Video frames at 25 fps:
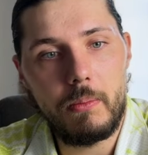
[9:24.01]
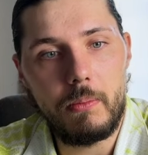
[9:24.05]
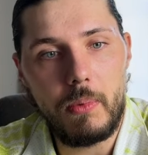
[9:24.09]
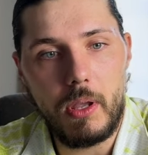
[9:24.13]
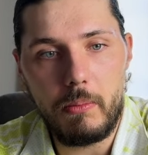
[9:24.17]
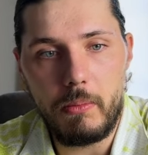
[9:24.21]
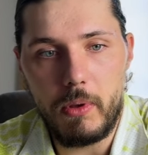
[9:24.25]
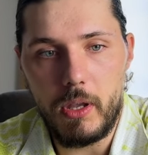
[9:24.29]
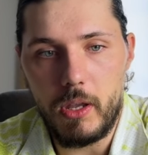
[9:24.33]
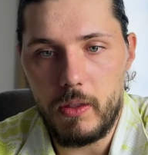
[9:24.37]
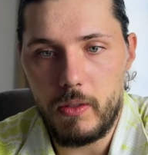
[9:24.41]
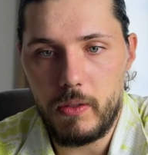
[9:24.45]

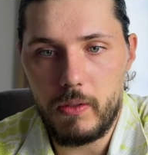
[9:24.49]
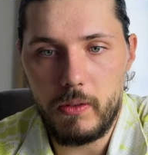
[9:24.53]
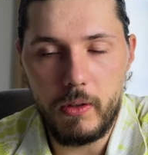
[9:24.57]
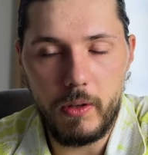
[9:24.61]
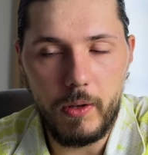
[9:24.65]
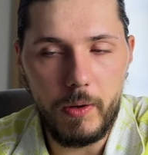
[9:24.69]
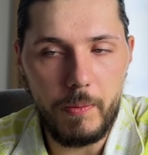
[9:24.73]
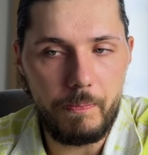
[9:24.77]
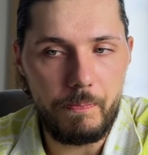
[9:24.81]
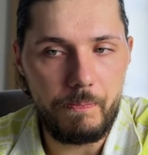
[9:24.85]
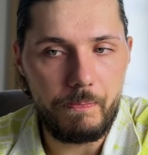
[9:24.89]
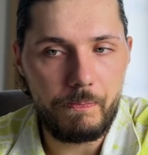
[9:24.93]
Maybe
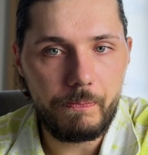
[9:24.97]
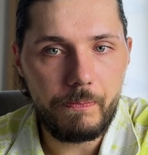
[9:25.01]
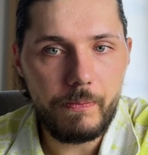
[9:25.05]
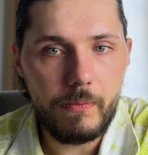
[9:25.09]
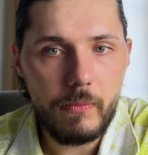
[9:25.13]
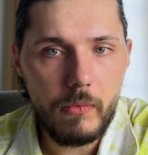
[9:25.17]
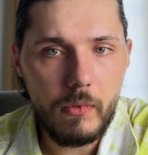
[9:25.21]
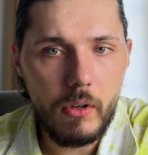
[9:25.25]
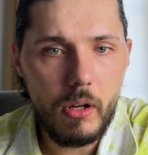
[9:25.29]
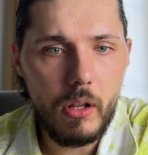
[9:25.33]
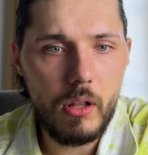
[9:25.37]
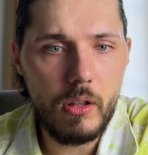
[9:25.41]
the
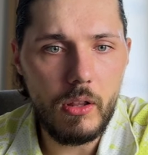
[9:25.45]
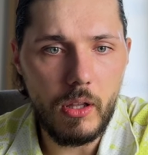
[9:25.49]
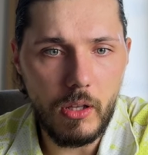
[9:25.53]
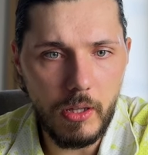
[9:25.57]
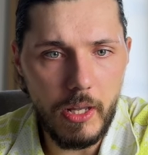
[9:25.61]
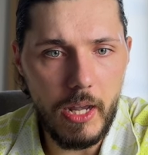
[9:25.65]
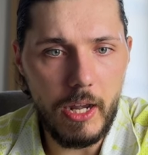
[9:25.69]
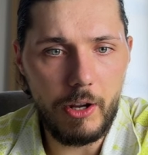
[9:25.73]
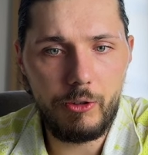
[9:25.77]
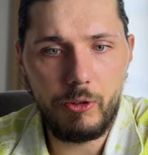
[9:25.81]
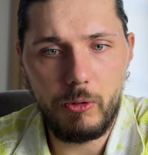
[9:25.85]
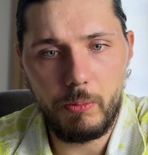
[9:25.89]

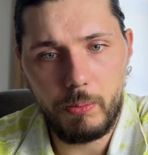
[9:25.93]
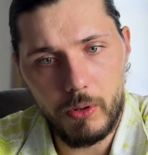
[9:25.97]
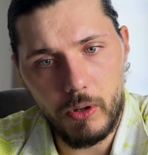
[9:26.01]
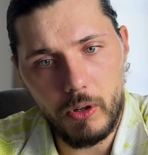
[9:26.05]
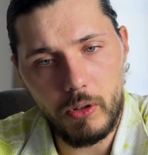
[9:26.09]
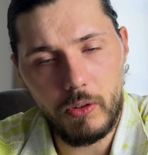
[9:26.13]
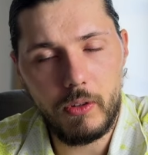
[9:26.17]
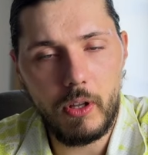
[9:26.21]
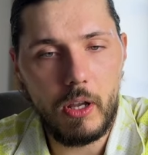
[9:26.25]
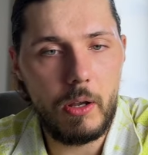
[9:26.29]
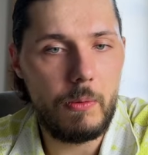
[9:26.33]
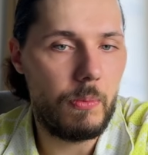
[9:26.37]
actual
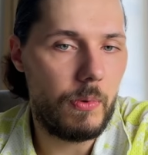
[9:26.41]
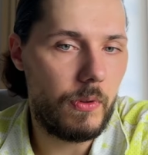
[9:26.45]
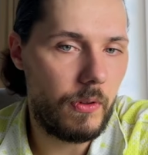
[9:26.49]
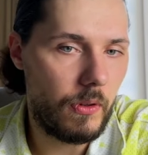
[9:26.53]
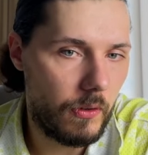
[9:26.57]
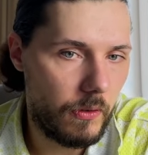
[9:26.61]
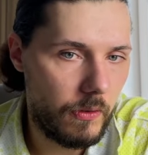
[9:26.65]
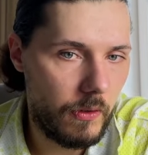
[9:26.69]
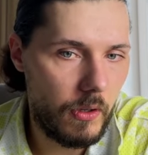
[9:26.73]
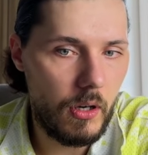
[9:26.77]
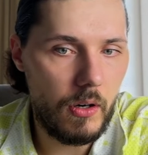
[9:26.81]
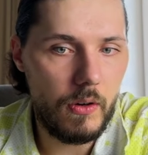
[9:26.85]
prototype with the
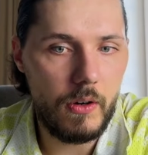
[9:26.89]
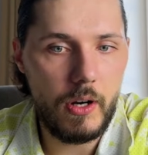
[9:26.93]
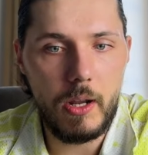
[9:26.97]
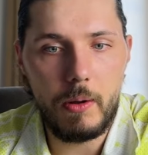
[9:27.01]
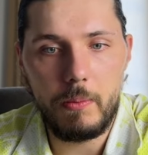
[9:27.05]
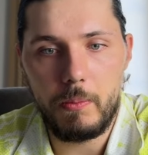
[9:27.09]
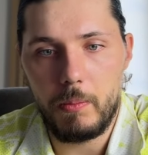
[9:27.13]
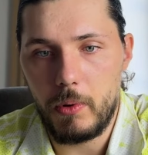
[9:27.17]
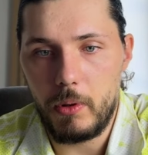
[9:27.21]
CRM,